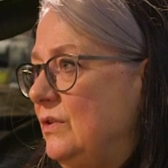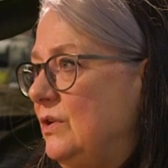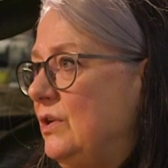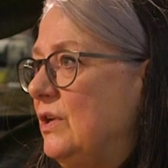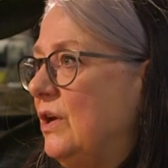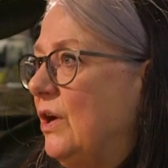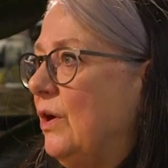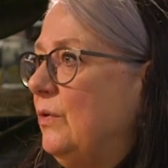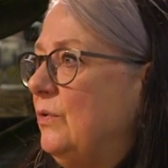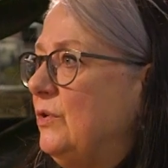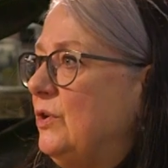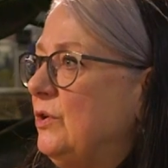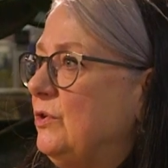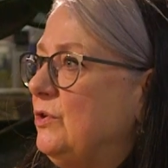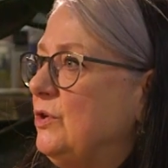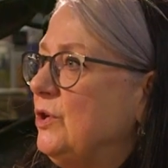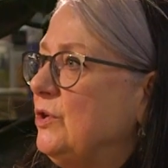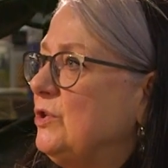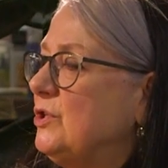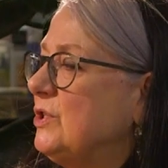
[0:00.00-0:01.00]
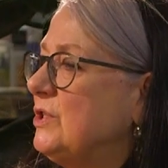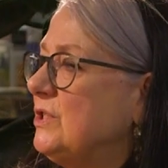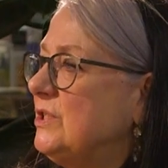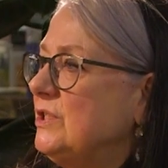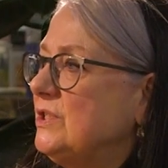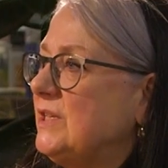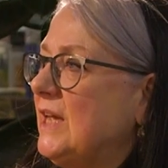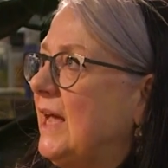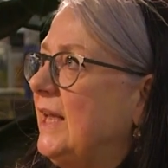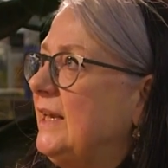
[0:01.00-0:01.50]
You
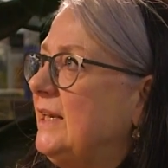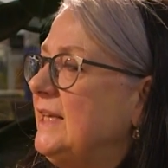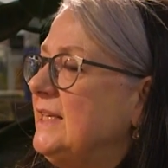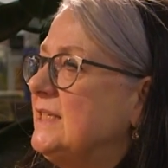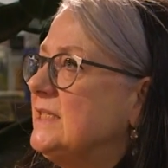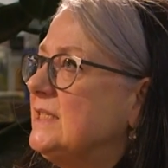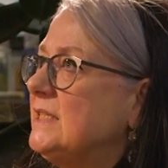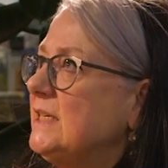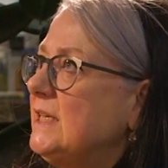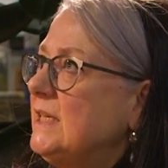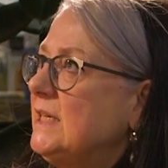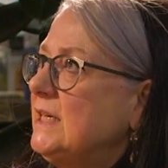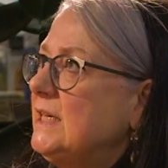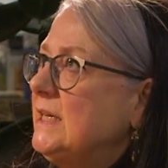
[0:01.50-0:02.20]
just, and it's,